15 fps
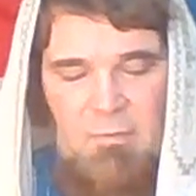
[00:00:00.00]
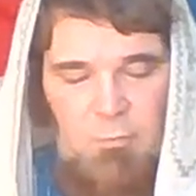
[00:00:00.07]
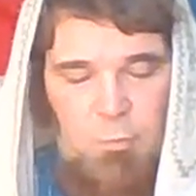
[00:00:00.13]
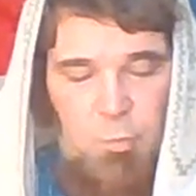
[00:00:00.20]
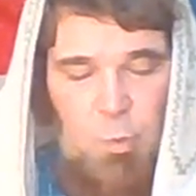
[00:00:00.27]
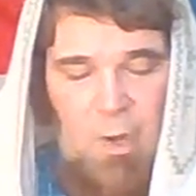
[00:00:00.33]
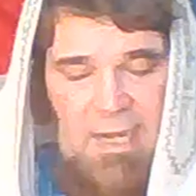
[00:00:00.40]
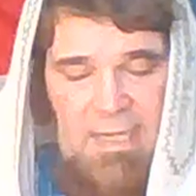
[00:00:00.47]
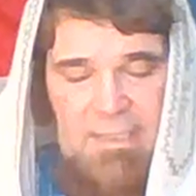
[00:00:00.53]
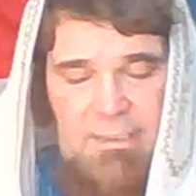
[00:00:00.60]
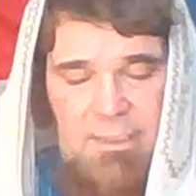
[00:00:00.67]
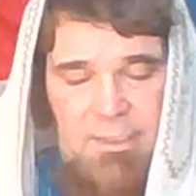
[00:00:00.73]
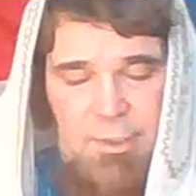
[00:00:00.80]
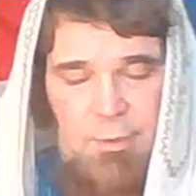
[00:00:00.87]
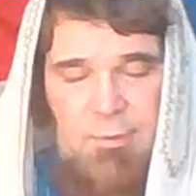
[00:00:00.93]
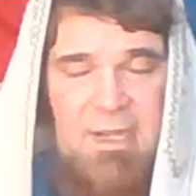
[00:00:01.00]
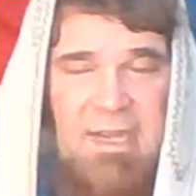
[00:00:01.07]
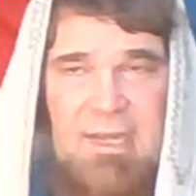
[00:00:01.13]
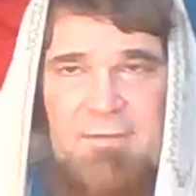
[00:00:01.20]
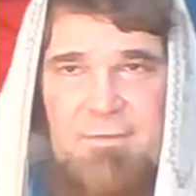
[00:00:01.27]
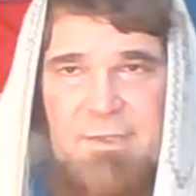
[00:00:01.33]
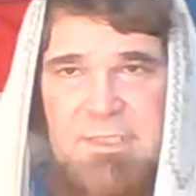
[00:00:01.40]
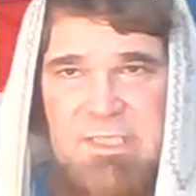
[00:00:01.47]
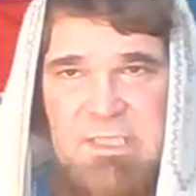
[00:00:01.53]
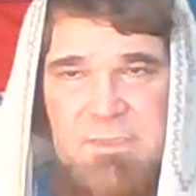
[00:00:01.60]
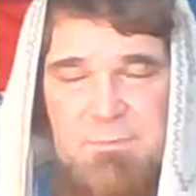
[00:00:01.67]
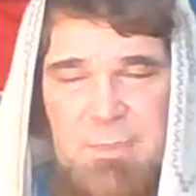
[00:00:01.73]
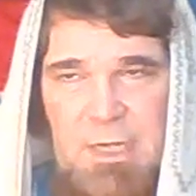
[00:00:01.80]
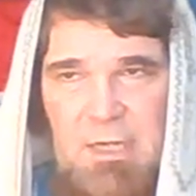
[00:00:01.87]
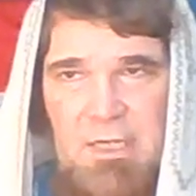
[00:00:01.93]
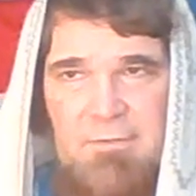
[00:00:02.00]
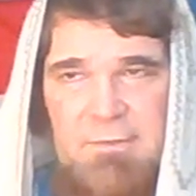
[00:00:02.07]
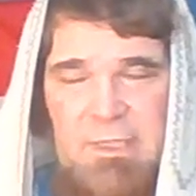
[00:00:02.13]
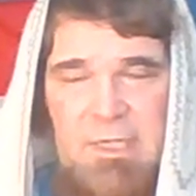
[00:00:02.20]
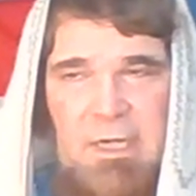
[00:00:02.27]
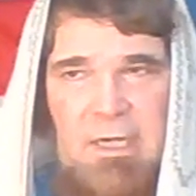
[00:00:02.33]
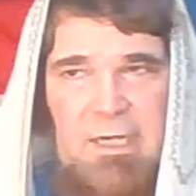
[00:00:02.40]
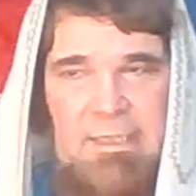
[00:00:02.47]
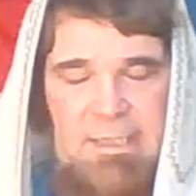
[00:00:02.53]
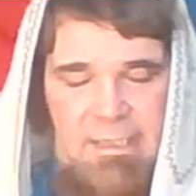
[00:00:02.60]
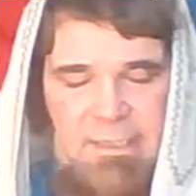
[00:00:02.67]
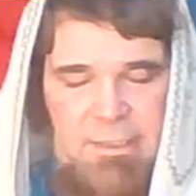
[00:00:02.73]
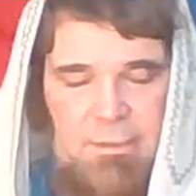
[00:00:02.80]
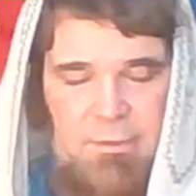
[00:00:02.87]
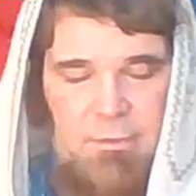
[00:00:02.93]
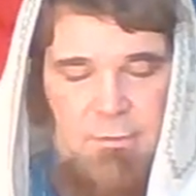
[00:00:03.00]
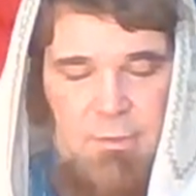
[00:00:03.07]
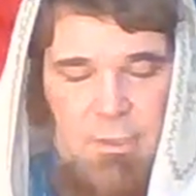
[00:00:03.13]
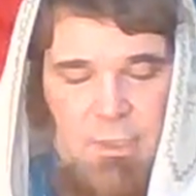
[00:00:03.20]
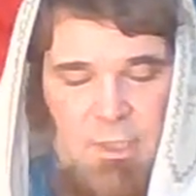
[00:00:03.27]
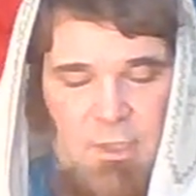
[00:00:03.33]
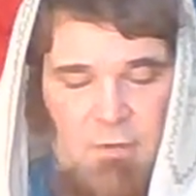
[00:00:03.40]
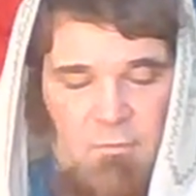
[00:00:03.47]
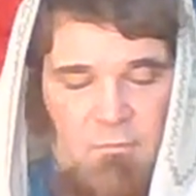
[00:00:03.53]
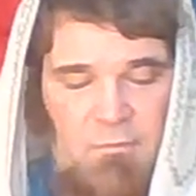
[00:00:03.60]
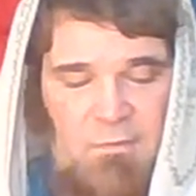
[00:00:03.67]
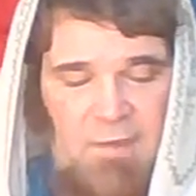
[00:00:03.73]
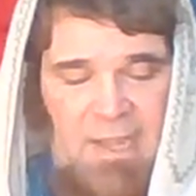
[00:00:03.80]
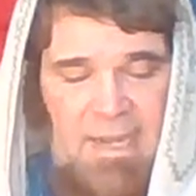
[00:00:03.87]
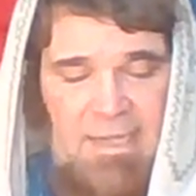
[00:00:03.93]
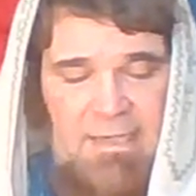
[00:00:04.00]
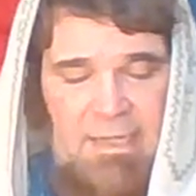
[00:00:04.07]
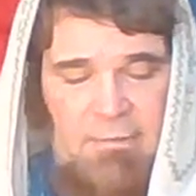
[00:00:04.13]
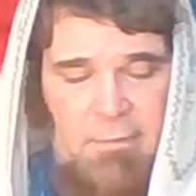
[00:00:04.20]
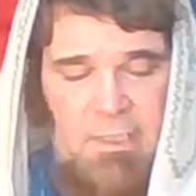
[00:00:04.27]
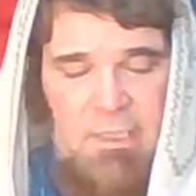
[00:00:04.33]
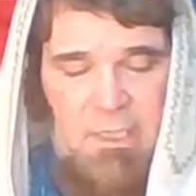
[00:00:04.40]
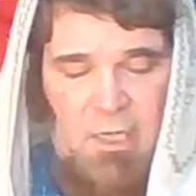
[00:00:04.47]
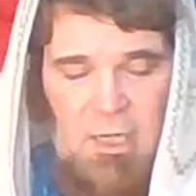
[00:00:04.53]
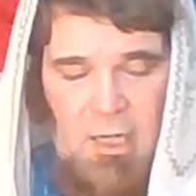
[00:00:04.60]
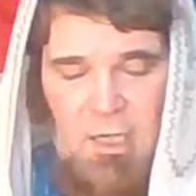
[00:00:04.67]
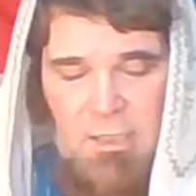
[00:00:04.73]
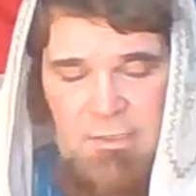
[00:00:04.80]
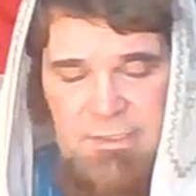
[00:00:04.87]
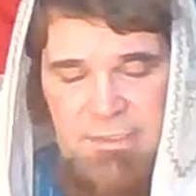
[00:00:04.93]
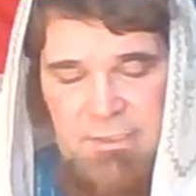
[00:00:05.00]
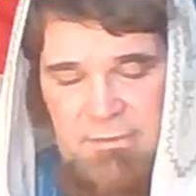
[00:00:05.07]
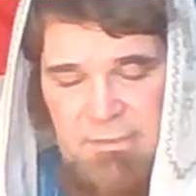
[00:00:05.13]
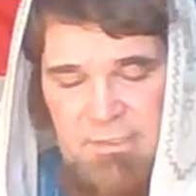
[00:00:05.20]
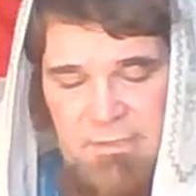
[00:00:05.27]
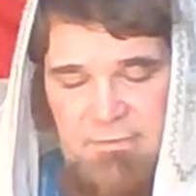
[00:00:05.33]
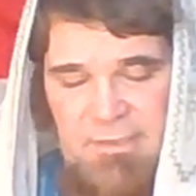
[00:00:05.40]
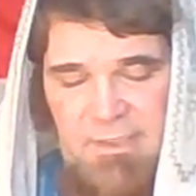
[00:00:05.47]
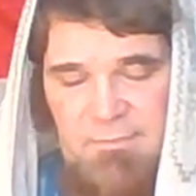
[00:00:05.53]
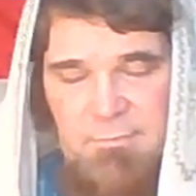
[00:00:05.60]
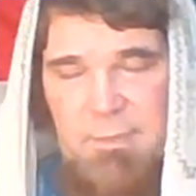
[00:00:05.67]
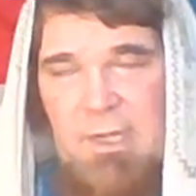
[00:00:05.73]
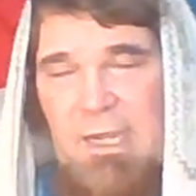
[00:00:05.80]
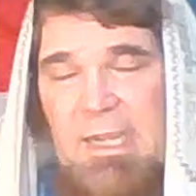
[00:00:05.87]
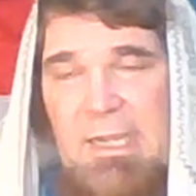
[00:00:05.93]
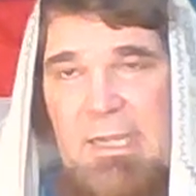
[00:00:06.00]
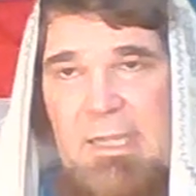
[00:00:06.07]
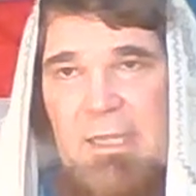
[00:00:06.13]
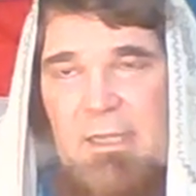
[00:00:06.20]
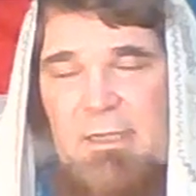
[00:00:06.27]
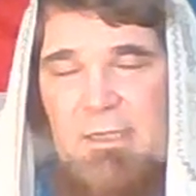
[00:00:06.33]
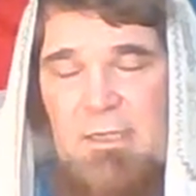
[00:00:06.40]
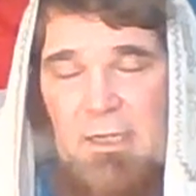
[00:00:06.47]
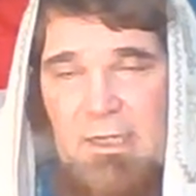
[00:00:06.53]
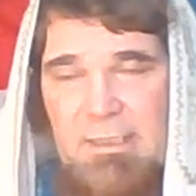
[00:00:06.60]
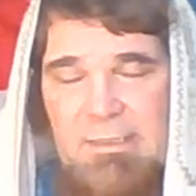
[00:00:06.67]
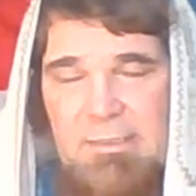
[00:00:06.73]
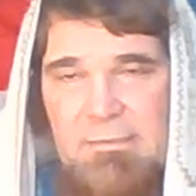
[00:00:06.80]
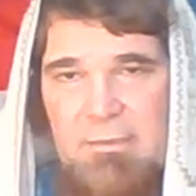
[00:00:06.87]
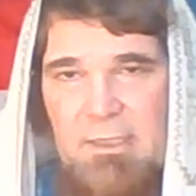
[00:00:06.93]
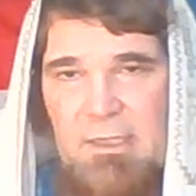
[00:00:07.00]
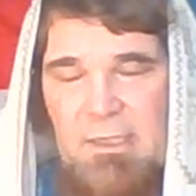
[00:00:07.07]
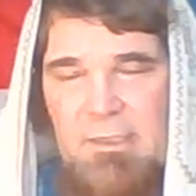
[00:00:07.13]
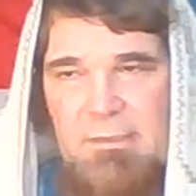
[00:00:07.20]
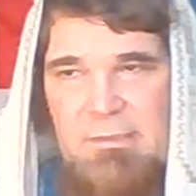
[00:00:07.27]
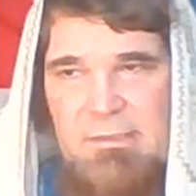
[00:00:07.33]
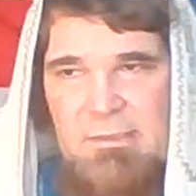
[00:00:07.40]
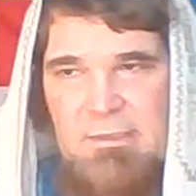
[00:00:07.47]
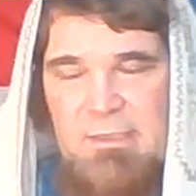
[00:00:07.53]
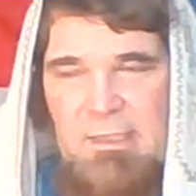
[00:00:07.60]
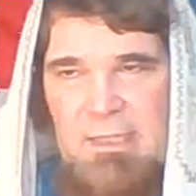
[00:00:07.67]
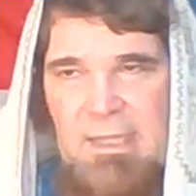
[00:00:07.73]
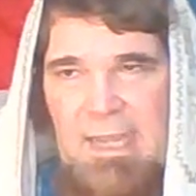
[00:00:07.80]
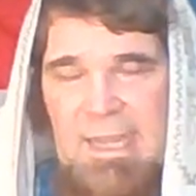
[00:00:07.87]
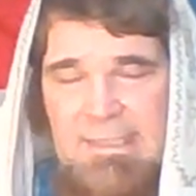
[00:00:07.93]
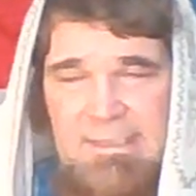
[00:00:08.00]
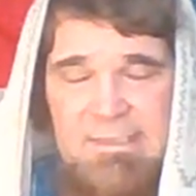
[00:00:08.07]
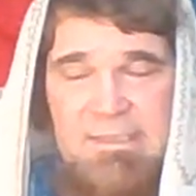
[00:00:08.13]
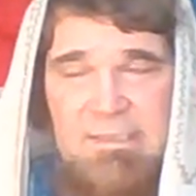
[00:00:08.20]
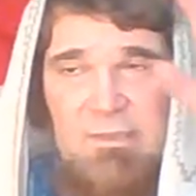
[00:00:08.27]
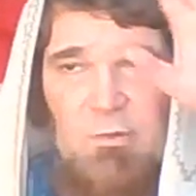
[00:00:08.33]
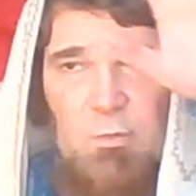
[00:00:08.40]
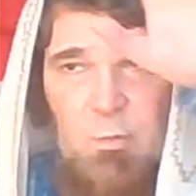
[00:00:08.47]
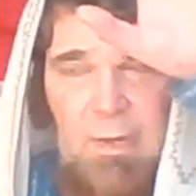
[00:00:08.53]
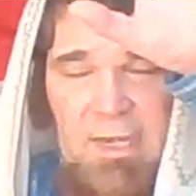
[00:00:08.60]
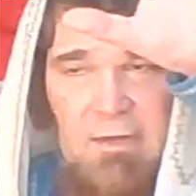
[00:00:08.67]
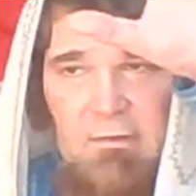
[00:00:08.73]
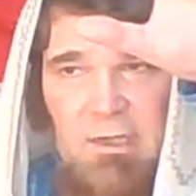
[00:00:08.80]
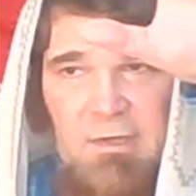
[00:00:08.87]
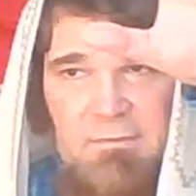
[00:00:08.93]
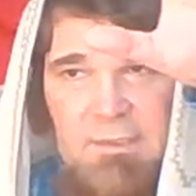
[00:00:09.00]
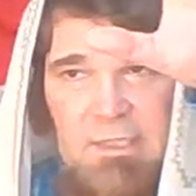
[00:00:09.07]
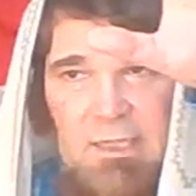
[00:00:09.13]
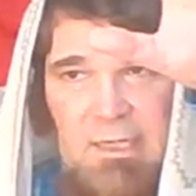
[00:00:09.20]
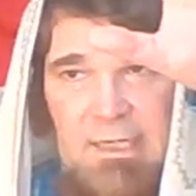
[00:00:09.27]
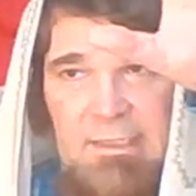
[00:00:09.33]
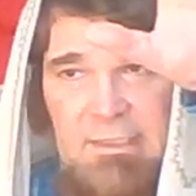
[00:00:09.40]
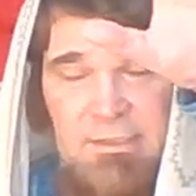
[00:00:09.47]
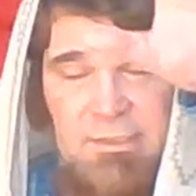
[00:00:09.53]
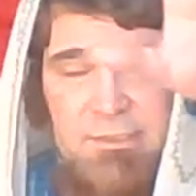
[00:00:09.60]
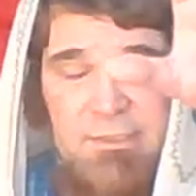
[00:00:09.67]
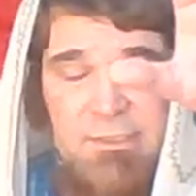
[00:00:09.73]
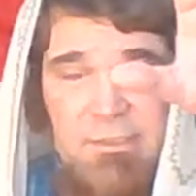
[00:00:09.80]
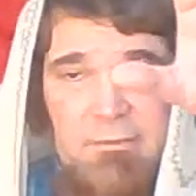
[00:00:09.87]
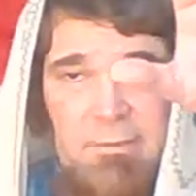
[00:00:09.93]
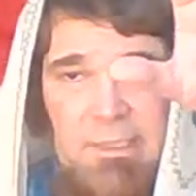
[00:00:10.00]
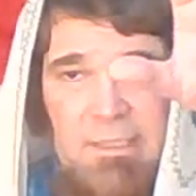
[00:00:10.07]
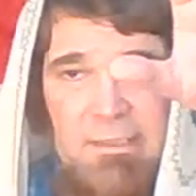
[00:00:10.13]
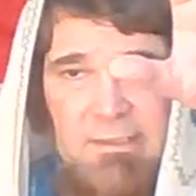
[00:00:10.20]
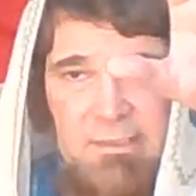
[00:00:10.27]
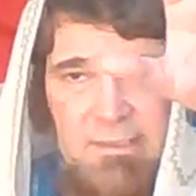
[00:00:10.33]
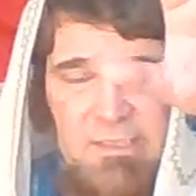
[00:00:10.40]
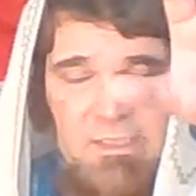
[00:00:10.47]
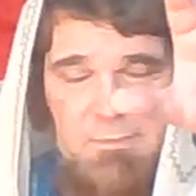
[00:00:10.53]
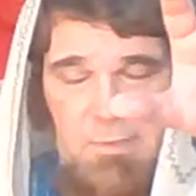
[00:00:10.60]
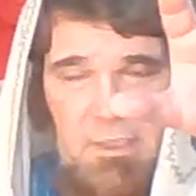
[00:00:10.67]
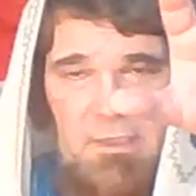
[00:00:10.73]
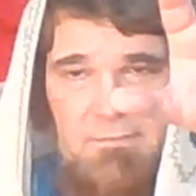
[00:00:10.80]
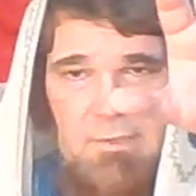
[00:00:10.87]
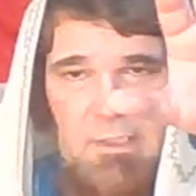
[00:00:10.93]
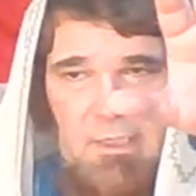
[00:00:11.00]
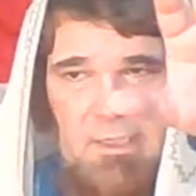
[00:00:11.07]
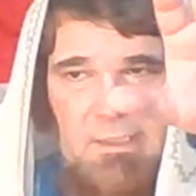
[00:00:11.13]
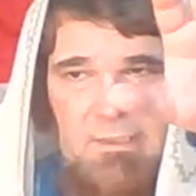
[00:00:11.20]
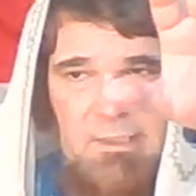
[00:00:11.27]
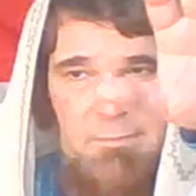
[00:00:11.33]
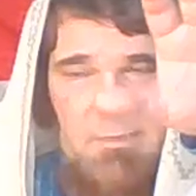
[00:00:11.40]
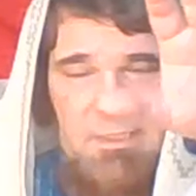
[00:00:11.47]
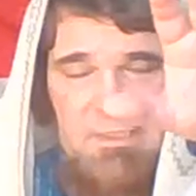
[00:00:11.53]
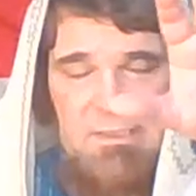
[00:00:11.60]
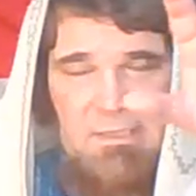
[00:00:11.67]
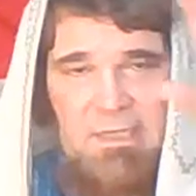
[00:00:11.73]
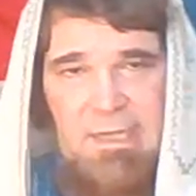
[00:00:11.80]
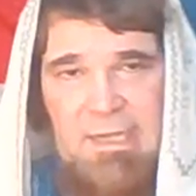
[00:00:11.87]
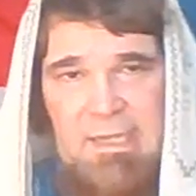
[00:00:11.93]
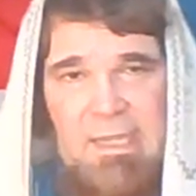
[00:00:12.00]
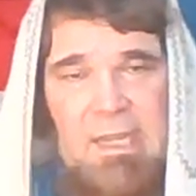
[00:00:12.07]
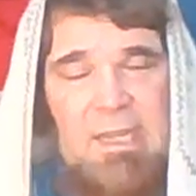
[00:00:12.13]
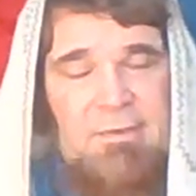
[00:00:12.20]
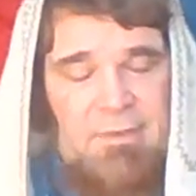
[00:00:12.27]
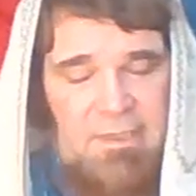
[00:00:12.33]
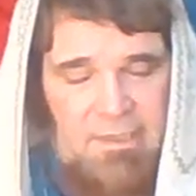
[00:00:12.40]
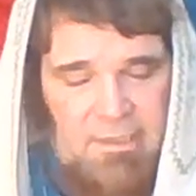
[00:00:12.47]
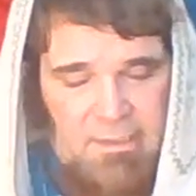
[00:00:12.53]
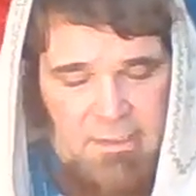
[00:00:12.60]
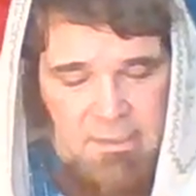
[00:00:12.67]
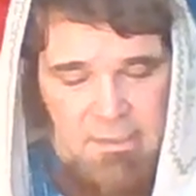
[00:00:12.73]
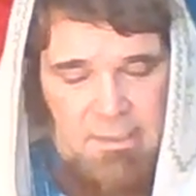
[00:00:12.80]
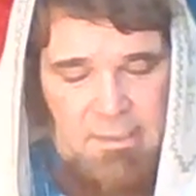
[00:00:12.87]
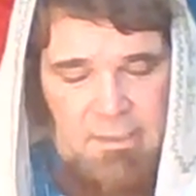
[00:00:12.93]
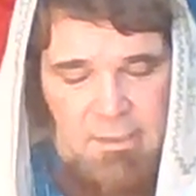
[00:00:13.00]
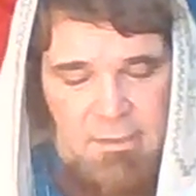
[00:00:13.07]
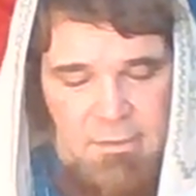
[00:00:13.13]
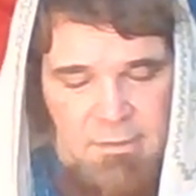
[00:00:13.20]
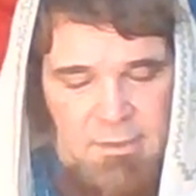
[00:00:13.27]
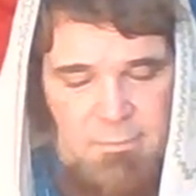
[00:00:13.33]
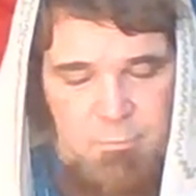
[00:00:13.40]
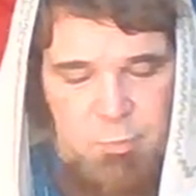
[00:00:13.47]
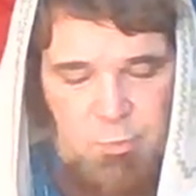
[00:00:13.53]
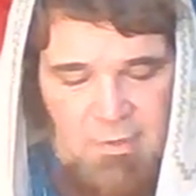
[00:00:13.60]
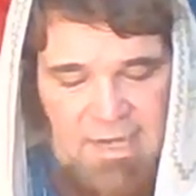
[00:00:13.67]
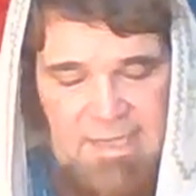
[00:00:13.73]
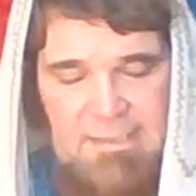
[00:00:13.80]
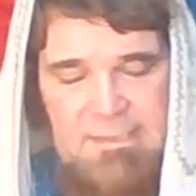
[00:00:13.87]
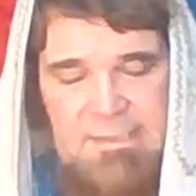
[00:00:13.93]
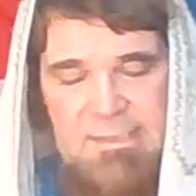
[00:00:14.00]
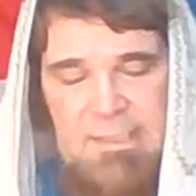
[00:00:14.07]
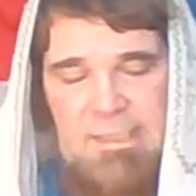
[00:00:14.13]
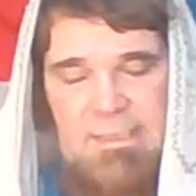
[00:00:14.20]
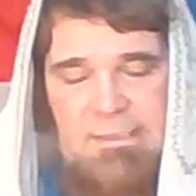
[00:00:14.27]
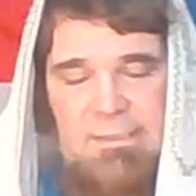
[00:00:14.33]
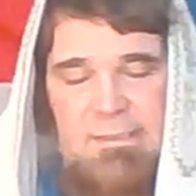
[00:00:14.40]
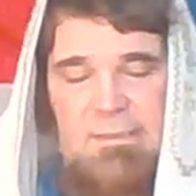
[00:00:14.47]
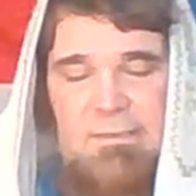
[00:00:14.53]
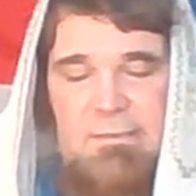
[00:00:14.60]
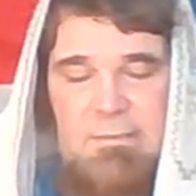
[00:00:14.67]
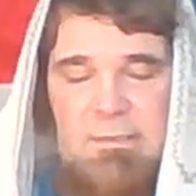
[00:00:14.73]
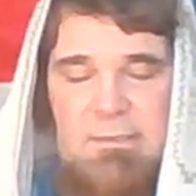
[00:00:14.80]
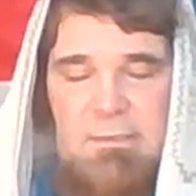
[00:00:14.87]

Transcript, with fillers: When you have the Spirit of God in you, then it will cause you to live by God's laws. It's the will of God, Yeshua, the Spirit of God, the Messiah, that, that brings us